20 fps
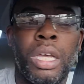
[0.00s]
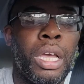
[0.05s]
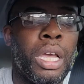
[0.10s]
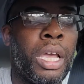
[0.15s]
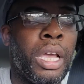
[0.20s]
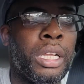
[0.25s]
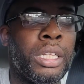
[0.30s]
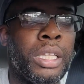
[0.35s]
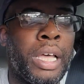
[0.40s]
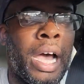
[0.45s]

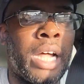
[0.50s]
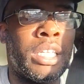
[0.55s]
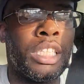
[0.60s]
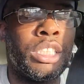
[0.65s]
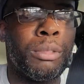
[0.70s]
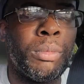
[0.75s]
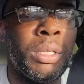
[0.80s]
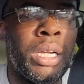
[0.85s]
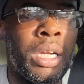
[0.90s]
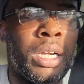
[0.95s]

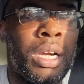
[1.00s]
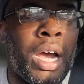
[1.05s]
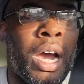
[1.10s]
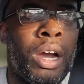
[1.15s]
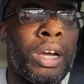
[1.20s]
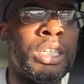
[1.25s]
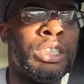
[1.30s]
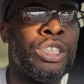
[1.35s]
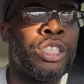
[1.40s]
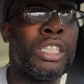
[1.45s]
acknowledgement at
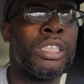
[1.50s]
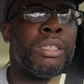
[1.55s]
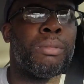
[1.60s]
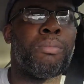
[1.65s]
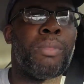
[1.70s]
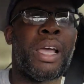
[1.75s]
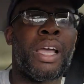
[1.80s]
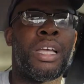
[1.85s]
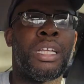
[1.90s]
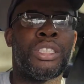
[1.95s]
all. And just
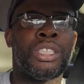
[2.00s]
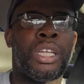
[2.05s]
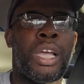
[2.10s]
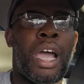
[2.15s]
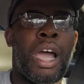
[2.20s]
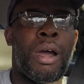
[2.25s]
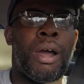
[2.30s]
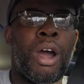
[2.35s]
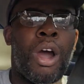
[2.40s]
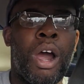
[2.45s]
imagine
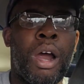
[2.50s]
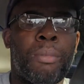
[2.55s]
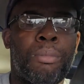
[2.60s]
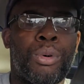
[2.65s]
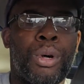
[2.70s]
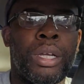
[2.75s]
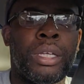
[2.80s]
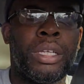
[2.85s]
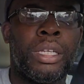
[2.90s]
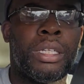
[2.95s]
how
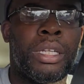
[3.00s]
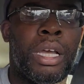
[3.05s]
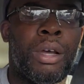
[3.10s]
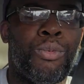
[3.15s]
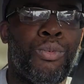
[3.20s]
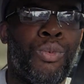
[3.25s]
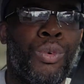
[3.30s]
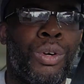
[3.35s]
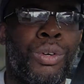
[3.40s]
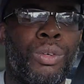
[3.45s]
heartbreaking that
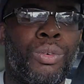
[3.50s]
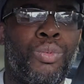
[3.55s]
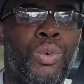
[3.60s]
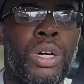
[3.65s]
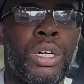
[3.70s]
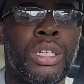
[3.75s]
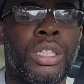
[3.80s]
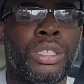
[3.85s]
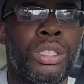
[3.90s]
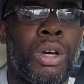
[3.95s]

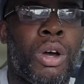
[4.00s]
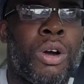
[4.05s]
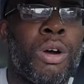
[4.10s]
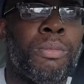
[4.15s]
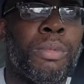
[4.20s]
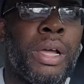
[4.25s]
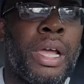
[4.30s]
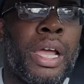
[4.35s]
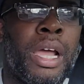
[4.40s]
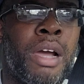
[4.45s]
was on
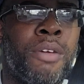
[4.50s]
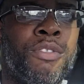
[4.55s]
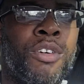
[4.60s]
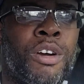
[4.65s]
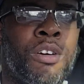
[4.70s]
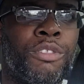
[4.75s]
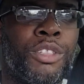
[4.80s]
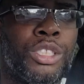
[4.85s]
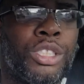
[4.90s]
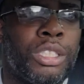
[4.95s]
behalf
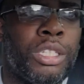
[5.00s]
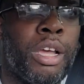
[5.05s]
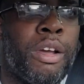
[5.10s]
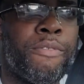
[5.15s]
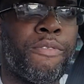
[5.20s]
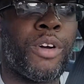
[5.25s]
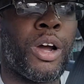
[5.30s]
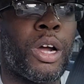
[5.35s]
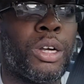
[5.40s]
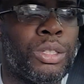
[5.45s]
of the
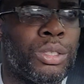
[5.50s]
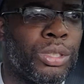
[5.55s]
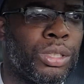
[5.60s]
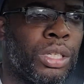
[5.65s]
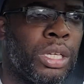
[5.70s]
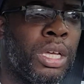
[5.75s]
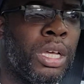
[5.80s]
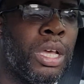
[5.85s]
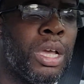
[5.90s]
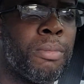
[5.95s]
stepfather's
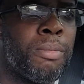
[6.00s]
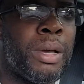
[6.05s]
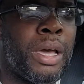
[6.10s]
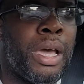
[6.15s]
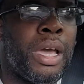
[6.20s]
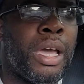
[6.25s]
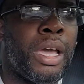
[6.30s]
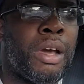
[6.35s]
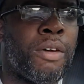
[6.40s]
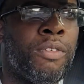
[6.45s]

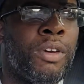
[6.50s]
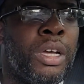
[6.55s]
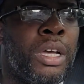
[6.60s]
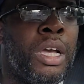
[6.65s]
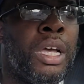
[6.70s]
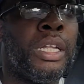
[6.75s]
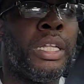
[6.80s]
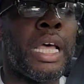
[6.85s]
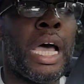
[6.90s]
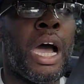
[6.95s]
behalf.
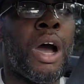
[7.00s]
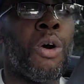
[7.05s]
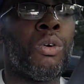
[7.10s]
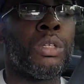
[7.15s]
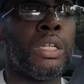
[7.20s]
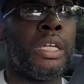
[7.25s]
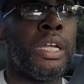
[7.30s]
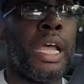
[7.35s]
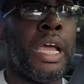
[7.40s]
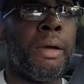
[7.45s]
Not
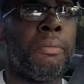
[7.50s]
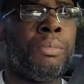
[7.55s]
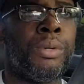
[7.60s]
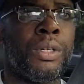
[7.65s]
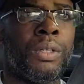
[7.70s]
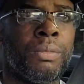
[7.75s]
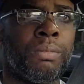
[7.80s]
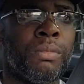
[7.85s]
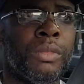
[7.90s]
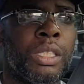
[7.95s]
only that,
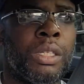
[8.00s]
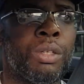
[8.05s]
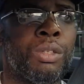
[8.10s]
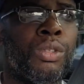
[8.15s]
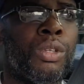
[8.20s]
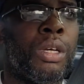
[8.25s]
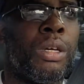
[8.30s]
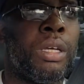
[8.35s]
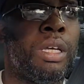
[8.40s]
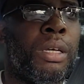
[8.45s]
but
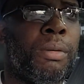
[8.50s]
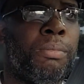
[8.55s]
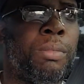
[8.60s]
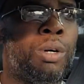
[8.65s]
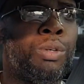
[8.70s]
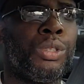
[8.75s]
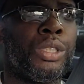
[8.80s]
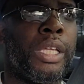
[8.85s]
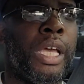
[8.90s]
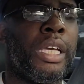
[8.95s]
in
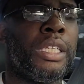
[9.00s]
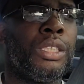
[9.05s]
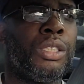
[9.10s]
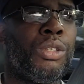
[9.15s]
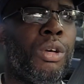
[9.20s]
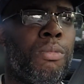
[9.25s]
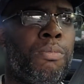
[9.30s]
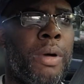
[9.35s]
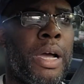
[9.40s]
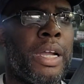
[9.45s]
most cases,
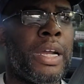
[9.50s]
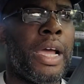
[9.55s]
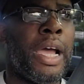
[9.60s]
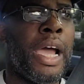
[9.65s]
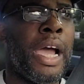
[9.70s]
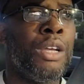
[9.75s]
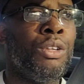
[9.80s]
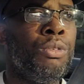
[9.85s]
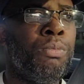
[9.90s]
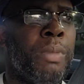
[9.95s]
no matter
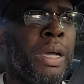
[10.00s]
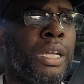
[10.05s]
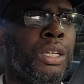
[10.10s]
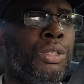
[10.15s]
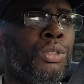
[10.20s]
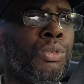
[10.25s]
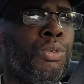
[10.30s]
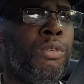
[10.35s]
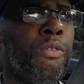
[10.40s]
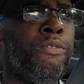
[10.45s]
how you may
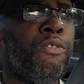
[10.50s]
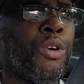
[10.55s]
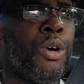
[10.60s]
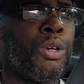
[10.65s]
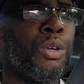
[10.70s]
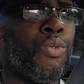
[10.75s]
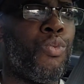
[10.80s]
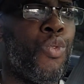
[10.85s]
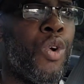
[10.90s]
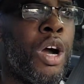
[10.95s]
do for
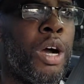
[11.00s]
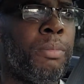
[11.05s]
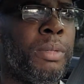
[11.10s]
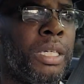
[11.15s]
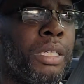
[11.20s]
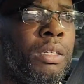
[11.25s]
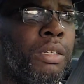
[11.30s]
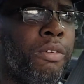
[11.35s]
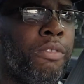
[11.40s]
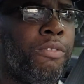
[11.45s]
the
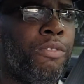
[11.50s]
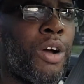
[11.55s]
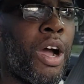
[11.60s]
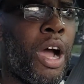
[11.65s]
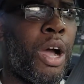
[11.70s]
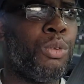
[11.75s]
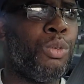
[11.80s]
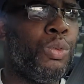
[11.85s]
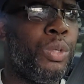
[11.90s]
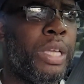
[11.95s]
woman, for
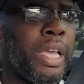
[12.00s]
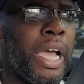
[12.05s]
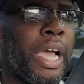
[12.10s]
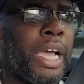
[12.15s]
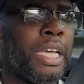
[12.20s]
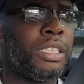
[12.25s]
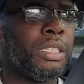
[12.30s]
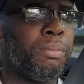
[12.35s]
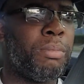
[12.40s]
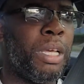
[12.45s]
all you
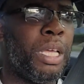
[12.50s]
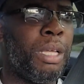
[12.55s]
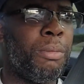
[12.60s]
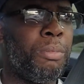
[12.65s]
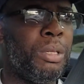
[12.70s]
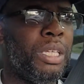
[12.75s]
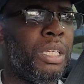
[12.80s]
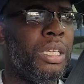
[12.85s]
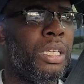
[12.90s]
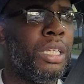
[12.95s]
guys that may
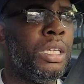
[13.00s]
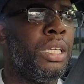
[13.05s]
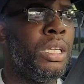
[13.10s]
be